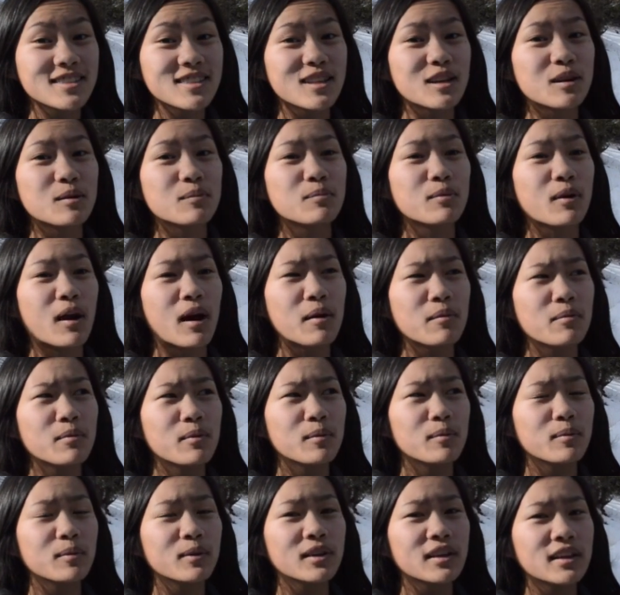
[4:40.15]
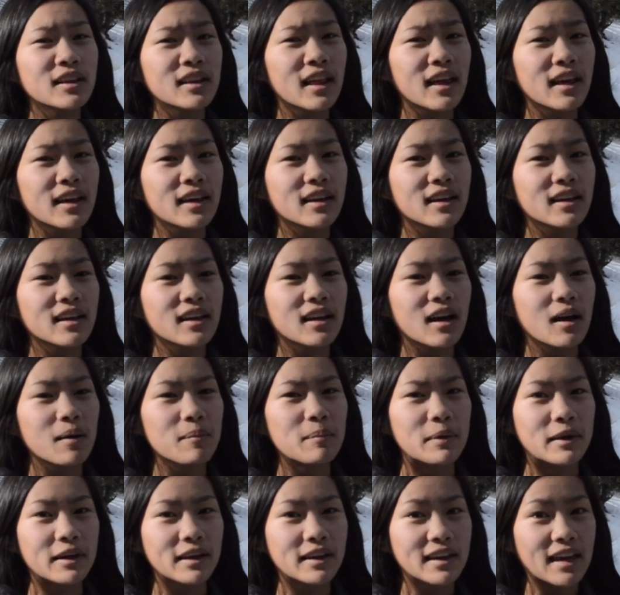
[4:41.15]
They're probably like okay. a
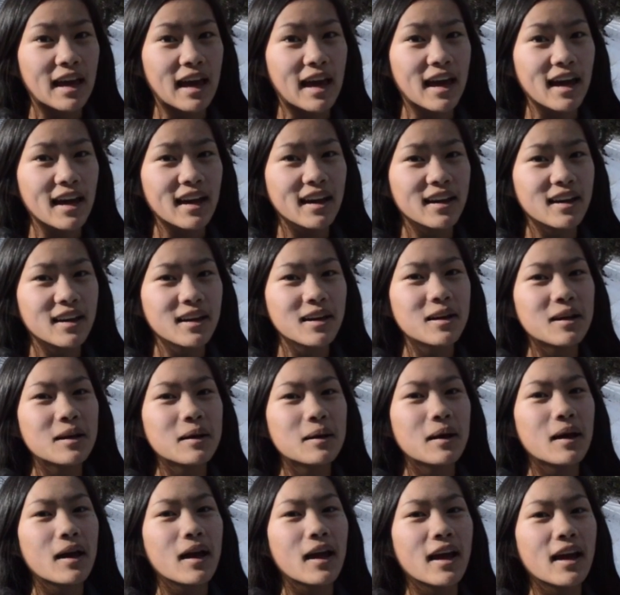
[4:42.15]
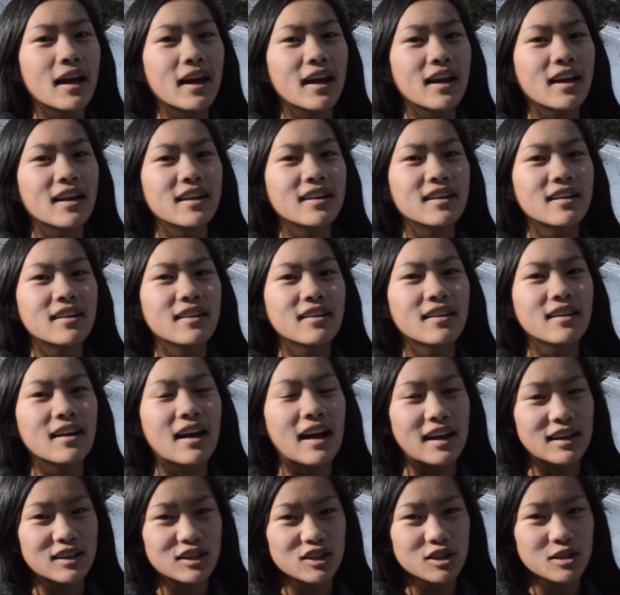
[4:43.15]
big cat, and
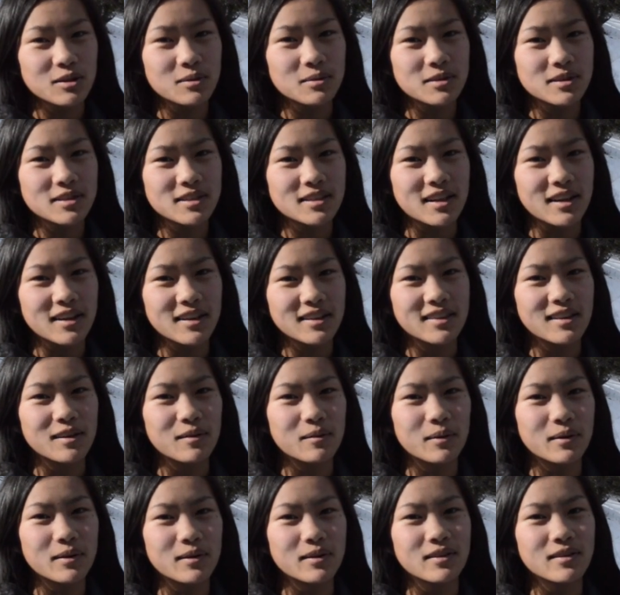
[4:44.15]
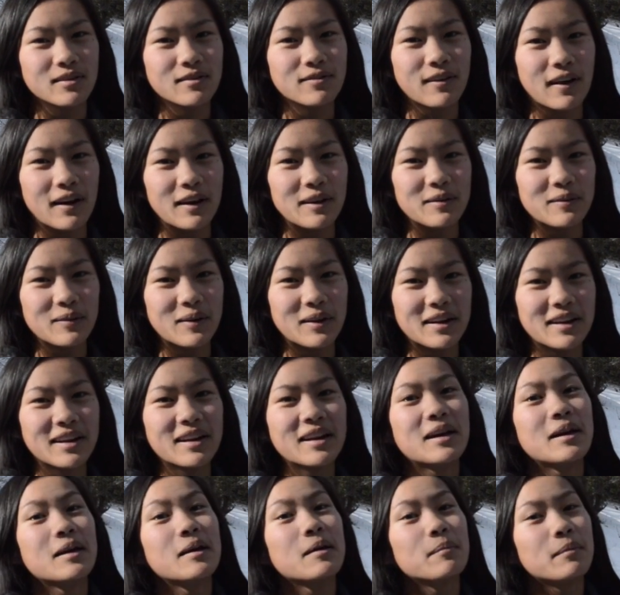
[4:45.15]
Ashley was scared that we would find one,
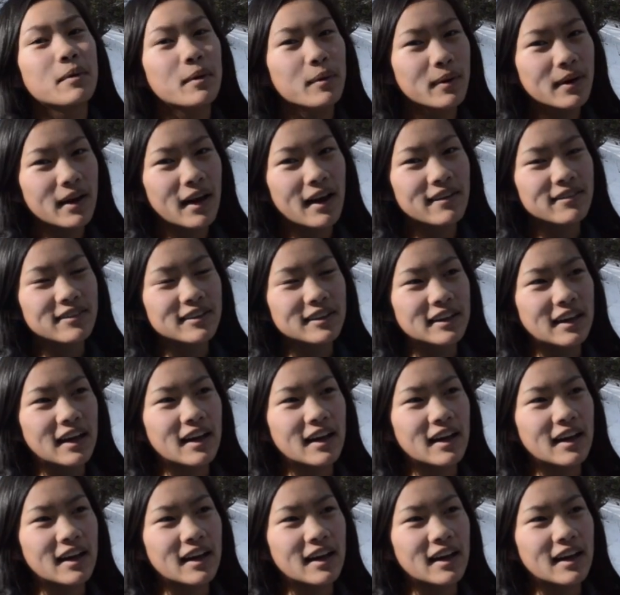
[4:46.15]
but we haven't